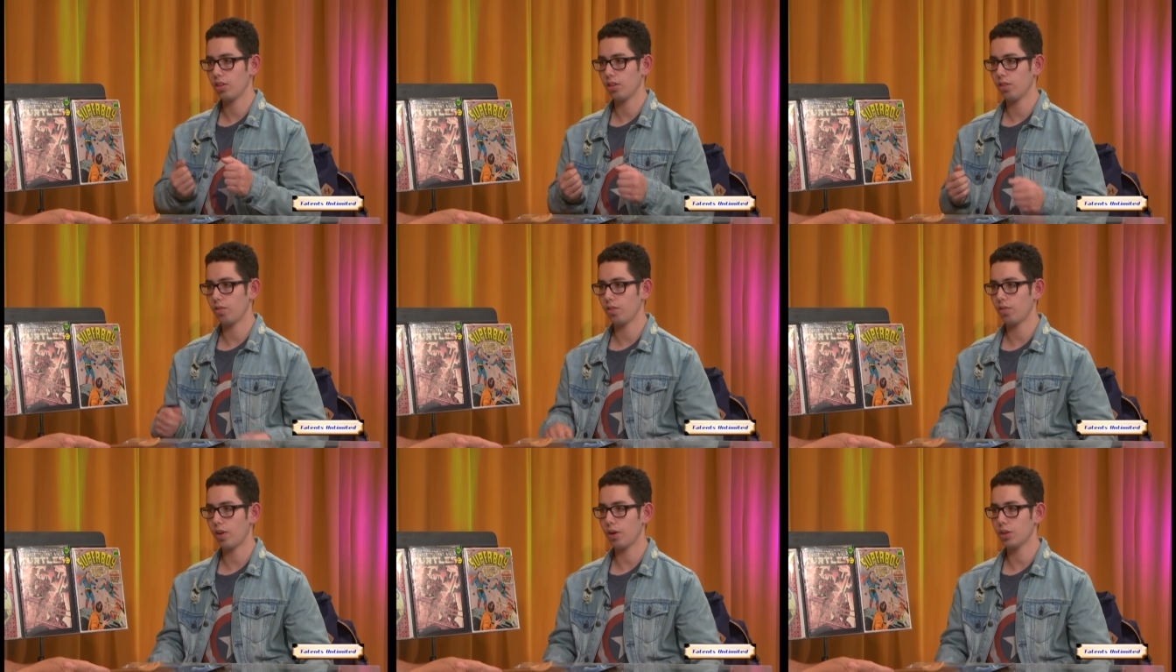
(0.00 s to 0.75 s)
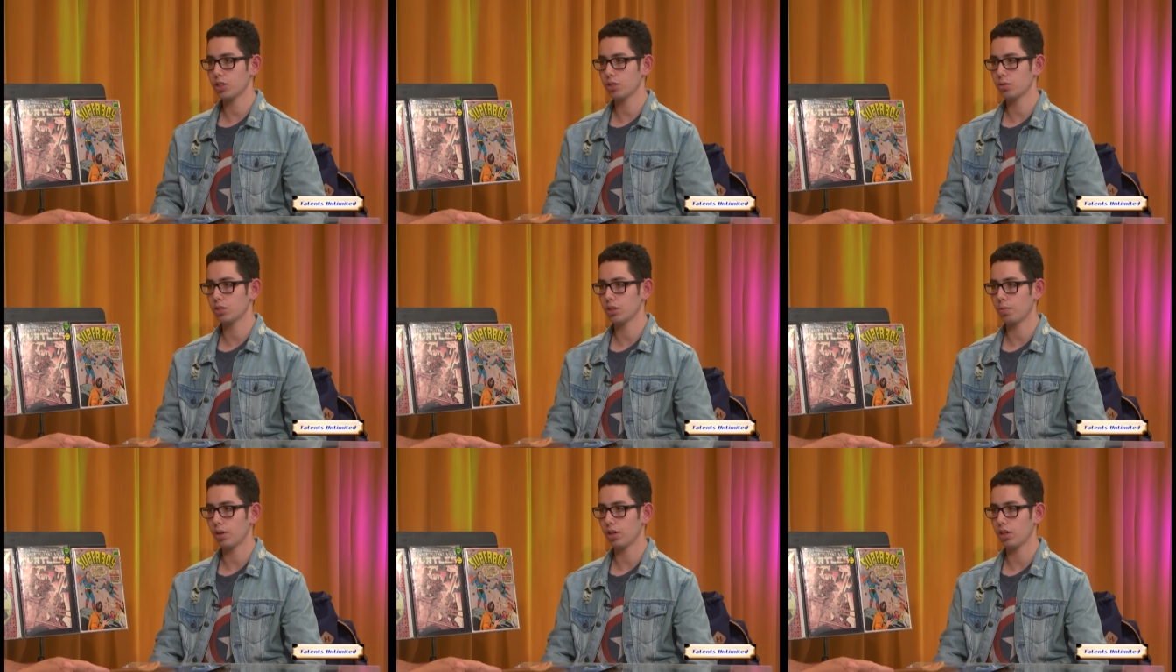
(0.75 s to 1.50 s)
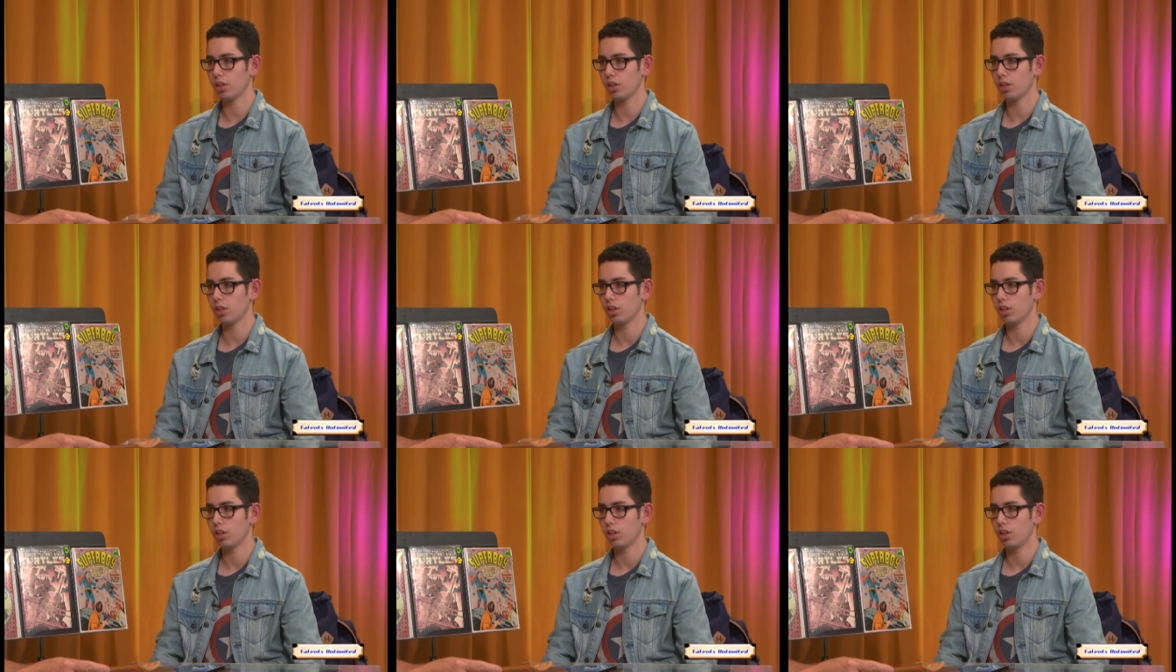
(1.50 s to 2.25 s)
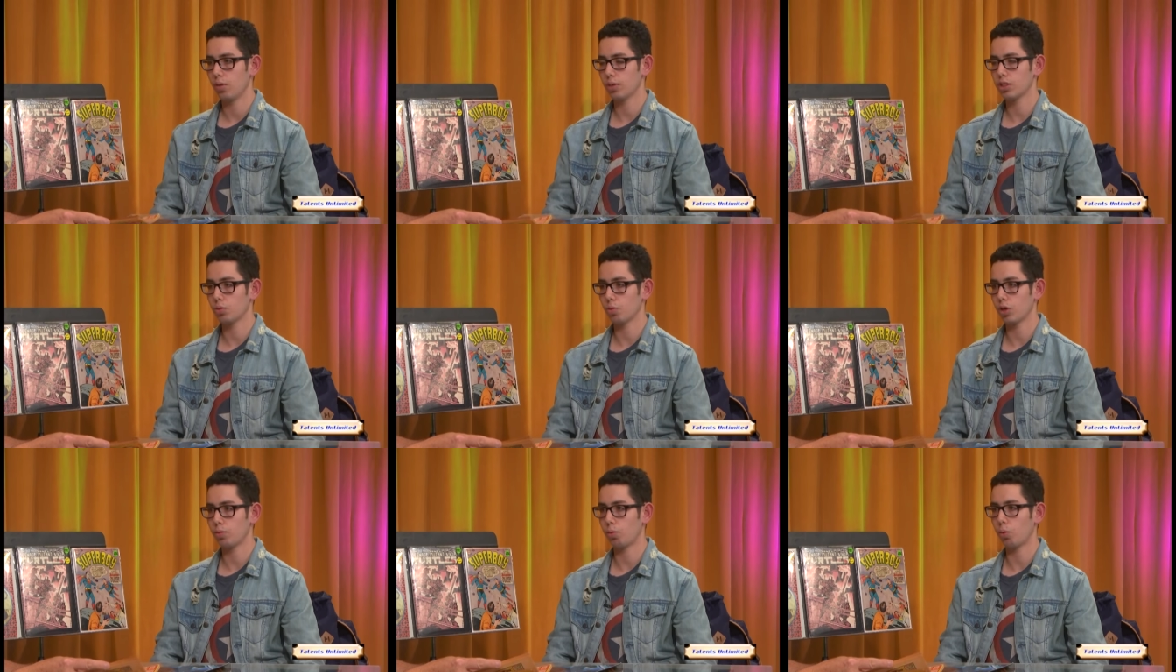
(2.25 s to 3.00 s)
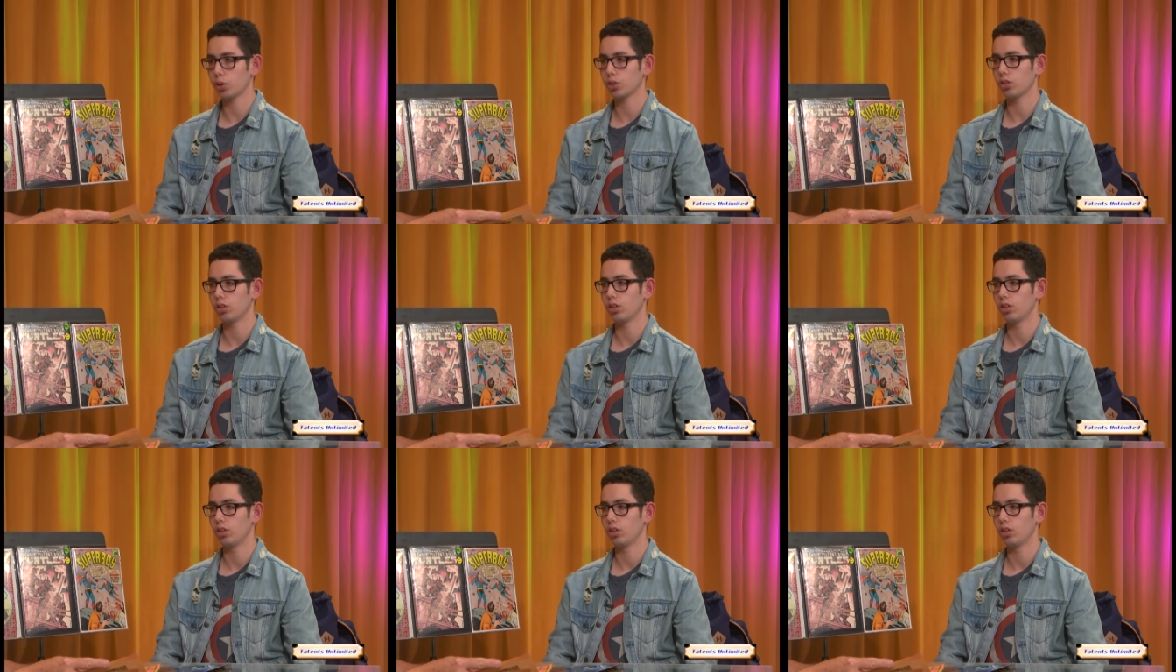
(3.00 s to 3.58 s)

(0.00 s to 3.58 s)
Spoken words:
the values are somewhat, what's the word, proportional.